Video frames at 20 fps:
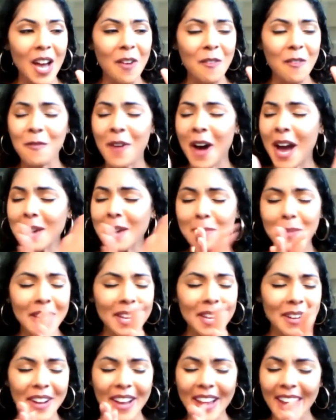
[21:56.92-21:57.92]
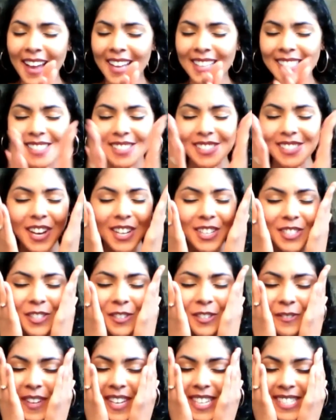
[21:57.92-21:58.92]
vibrate your hands and touch
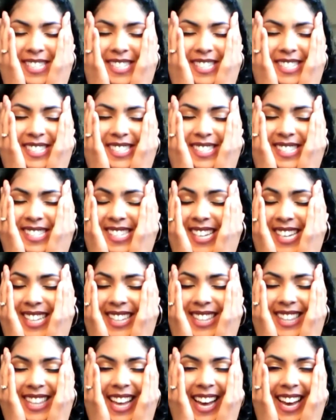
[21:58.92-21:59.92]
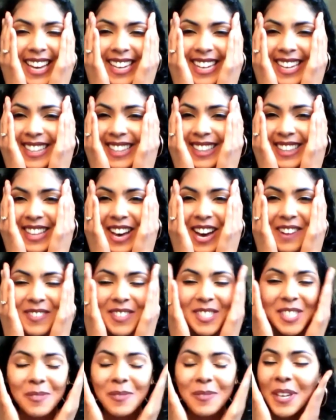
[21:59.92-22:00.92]
your face and just send light and love and
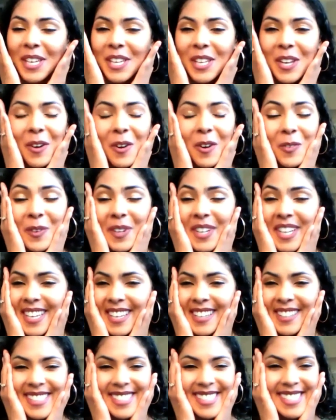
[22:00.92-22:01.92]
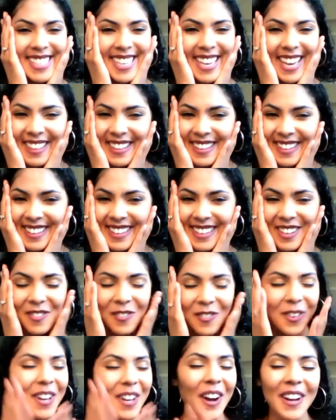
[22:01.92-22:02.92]
just be we're healing together.
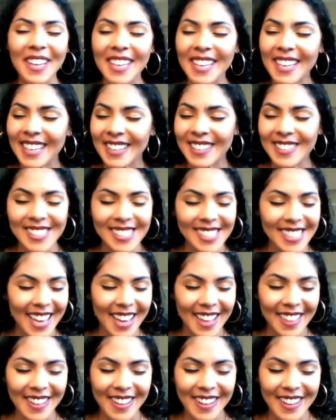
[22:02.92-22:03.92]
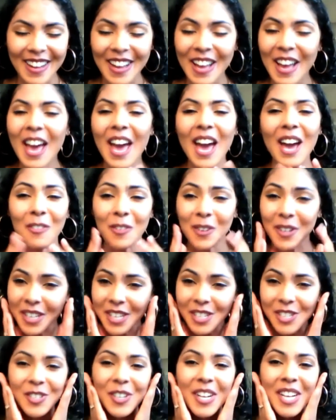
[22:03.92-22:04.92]
We are here together and we're going
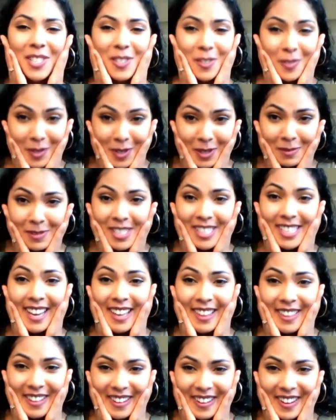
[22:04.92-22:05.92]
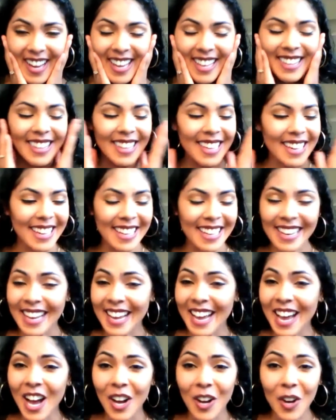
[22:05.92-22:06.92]
to transform together. And then
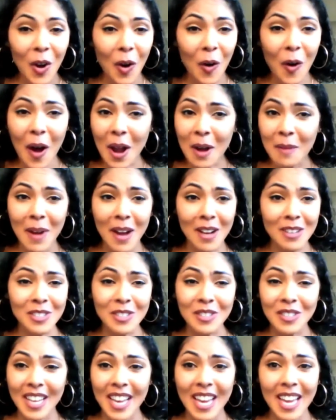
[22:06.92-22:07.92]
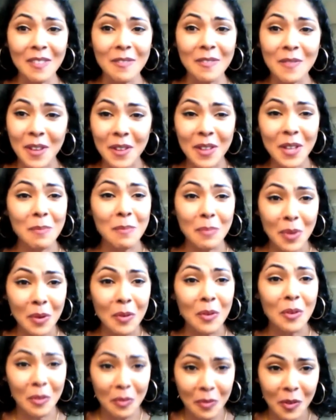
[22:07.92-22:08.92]
go on about your day feeling
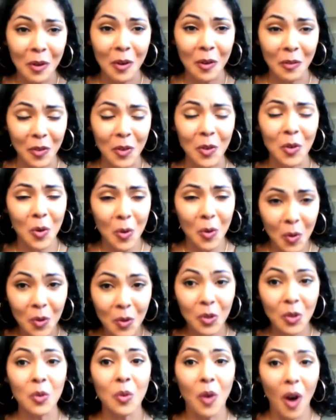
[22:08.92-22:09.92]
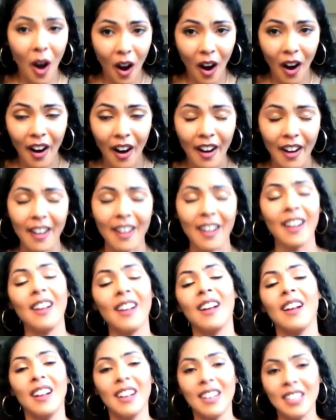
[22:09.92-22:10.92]
beautiful for who you are.
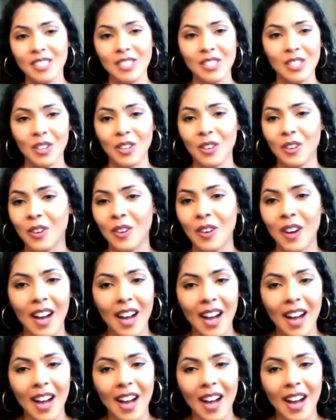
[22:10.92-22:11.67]
So,